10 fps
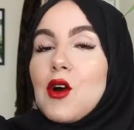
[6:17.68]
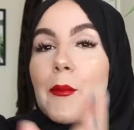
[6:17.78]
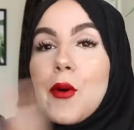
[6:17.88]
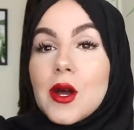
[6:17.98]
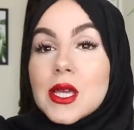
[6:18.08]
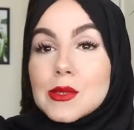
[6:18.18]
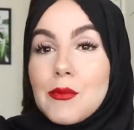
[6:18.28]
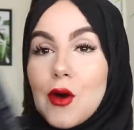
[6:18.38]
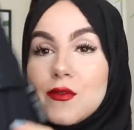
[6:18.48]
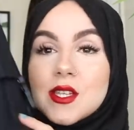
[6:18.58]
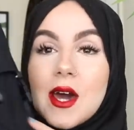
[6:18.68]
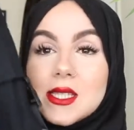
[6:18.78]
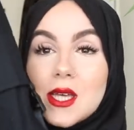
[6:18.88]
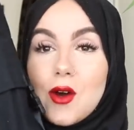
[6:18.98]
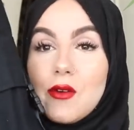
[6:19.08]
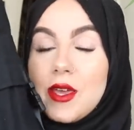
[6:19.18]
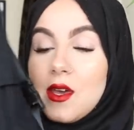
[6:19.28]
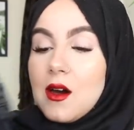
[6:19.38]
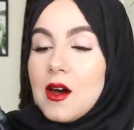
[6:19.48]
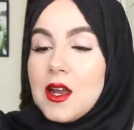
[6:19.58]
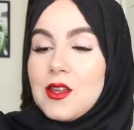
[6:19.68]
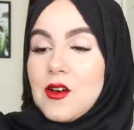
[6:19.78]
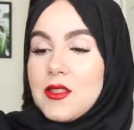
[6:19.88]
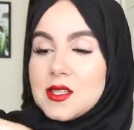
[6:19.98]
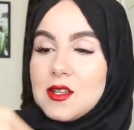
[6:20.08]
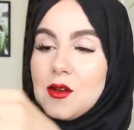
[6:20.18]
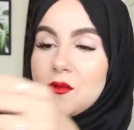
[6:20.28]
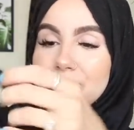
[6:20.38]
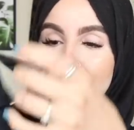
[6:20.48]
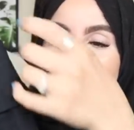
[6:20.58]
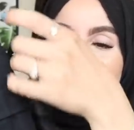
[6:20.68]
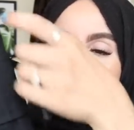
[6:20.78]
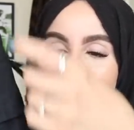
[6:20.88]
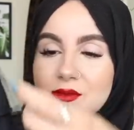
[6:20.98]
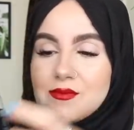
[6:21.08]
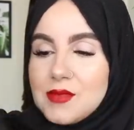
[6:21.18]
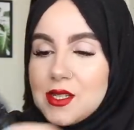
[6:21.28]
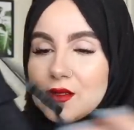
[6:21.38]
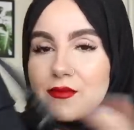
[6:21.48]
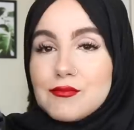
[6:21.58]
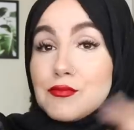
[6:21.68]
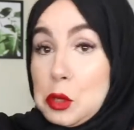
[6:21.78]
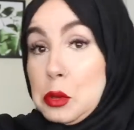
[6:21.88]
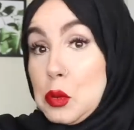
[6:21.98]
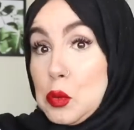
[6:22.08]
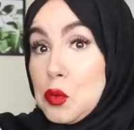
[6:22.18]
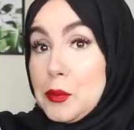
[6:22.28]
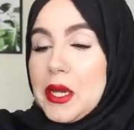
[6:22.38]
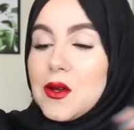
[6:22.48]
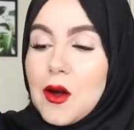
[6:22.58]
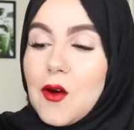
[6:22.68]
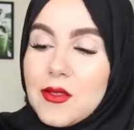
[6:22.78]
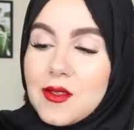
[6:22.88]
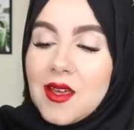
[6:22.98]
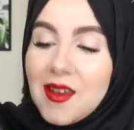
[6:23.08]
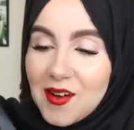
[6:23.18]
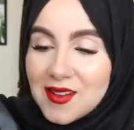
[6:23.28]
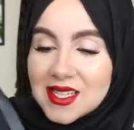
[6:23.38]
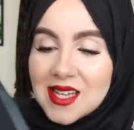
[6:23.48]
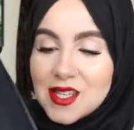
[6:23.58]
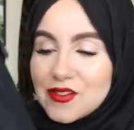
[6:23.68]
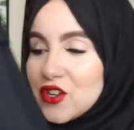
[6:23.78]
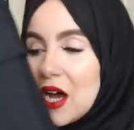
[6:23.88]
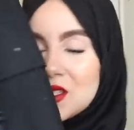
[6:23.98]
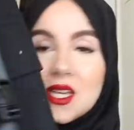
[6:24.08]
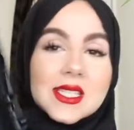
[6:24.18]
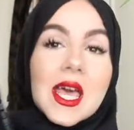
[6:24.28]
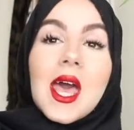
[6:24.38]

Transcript: you got pockets on both sides over here, and you got this little, this, this cool bit on the on the sides of trousers.